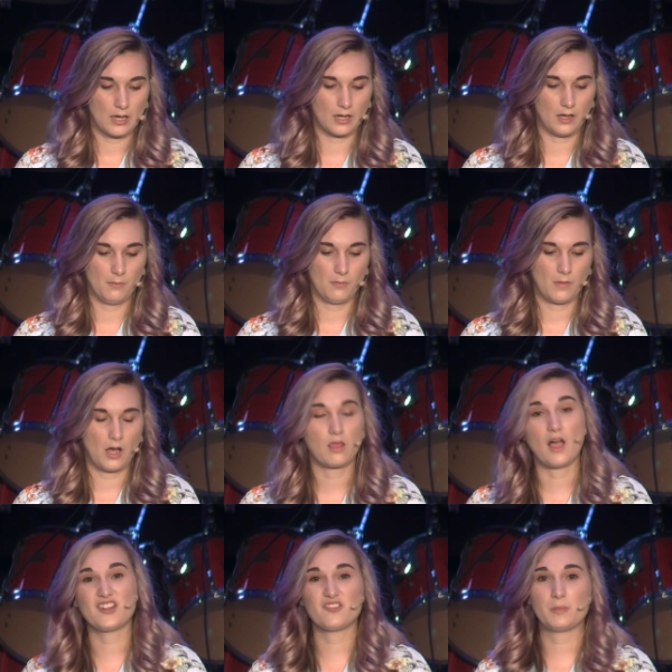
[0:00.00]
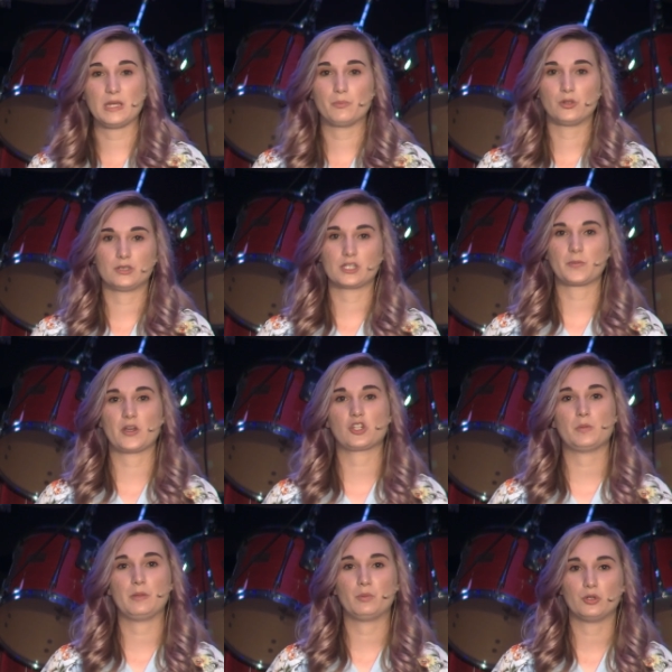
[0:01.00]
Um, a lot of people,
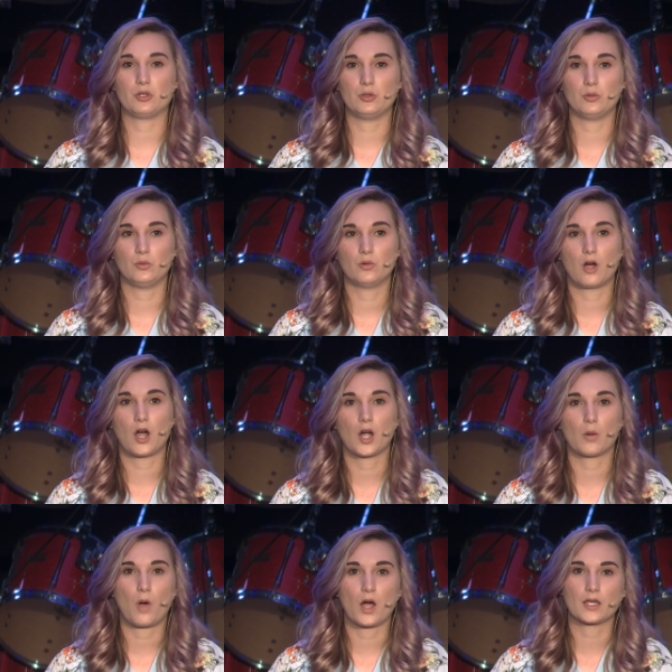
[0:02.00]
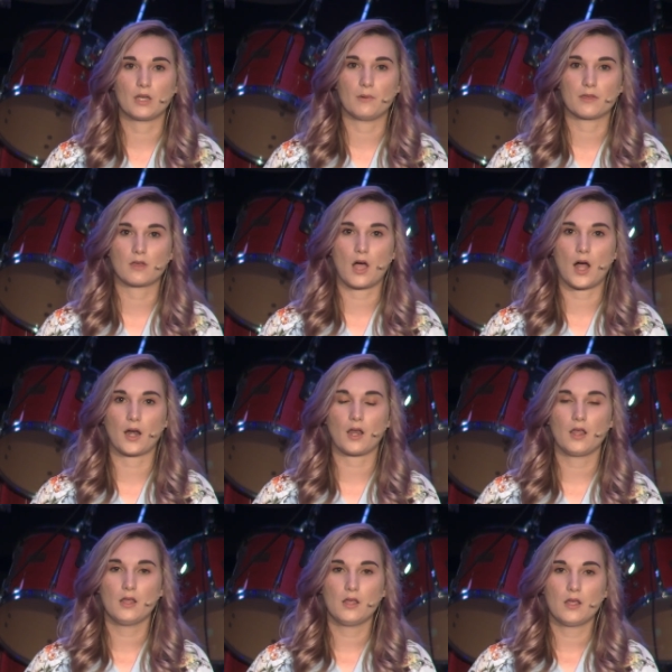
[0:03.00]
especially people who aren't walking with God,
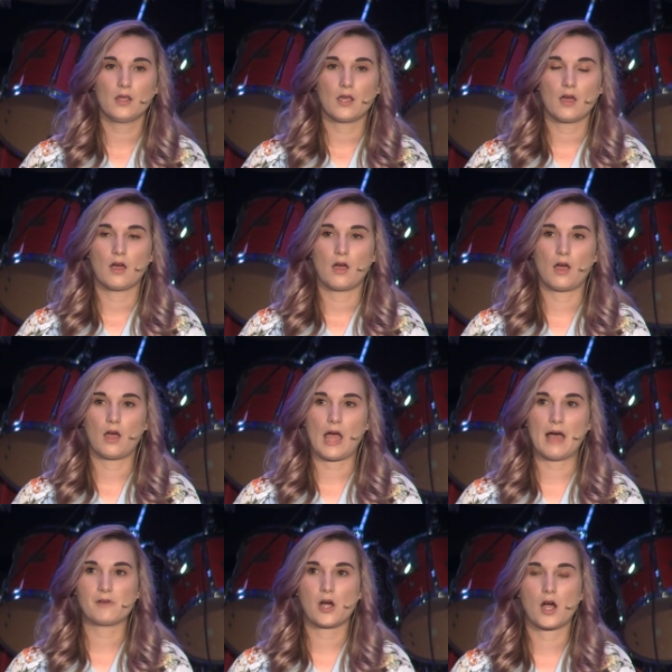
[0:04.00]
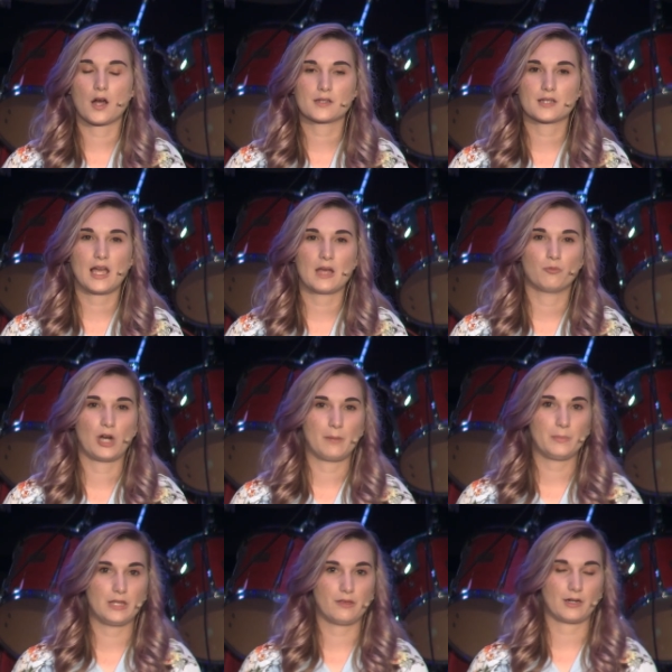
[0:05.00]
uh, have a hard time
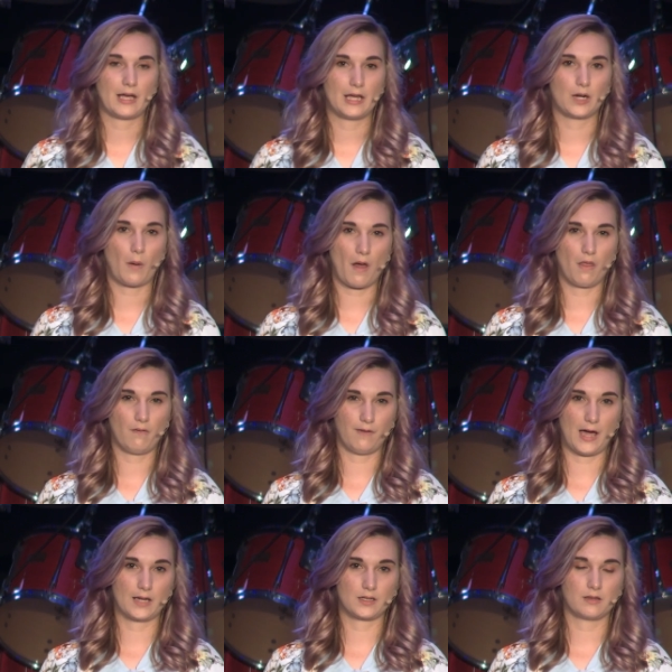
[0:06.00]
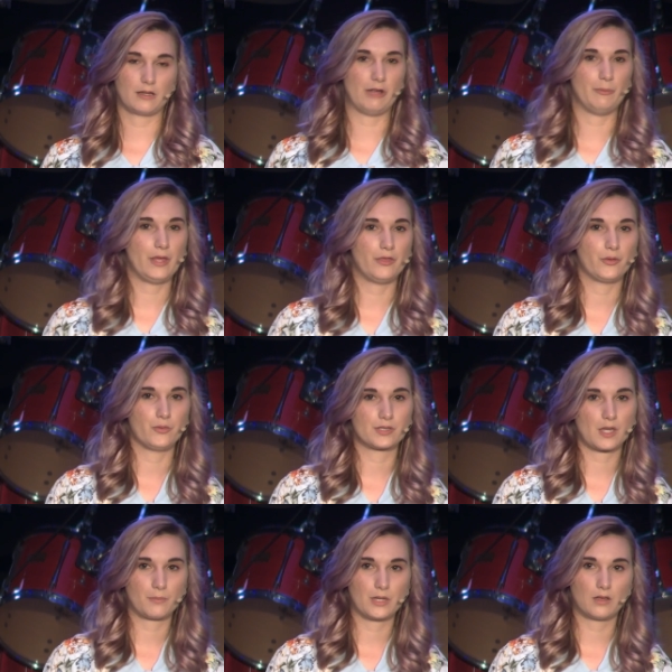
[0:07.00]
wrapping their head around the fact that I've been through
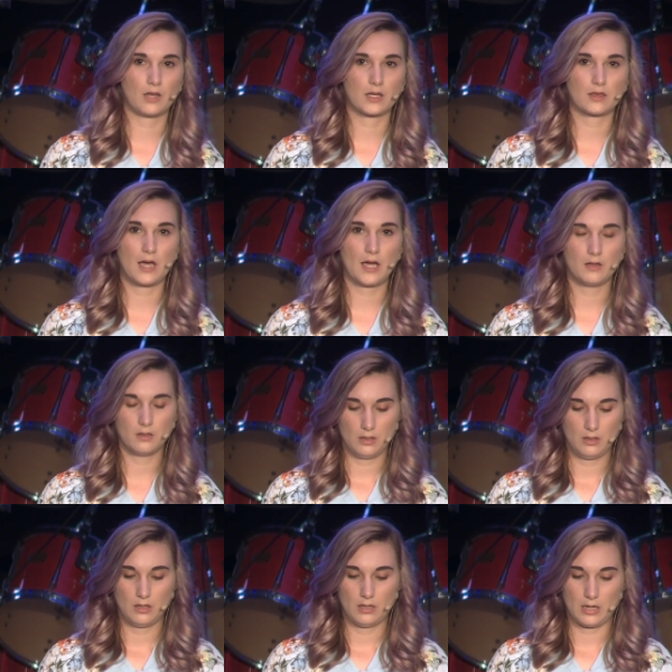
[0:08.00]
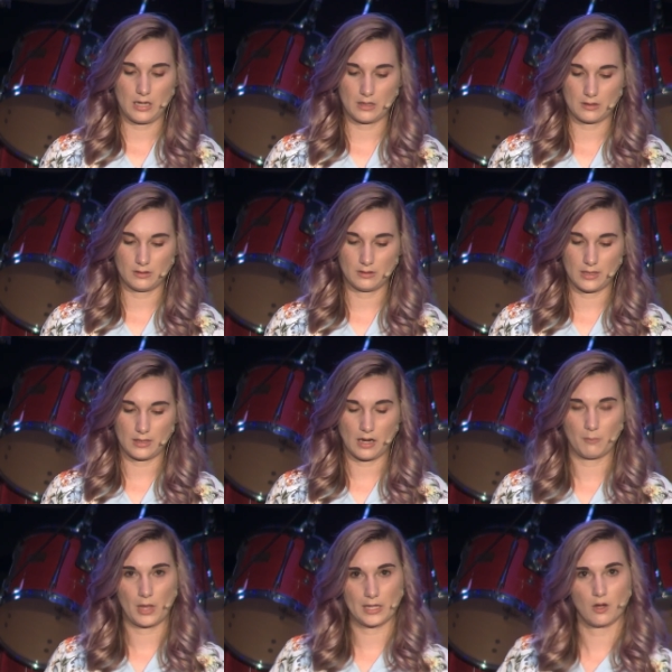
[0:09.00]
something like that and that
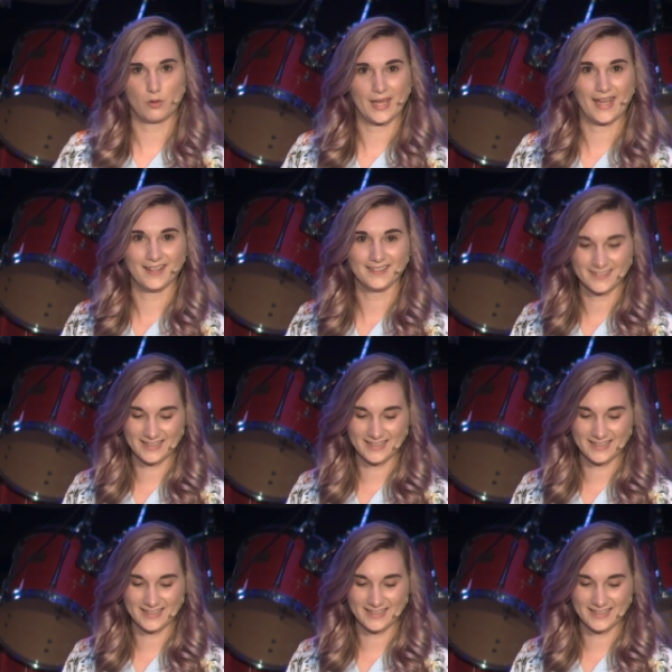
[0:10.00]
I'm like, okay.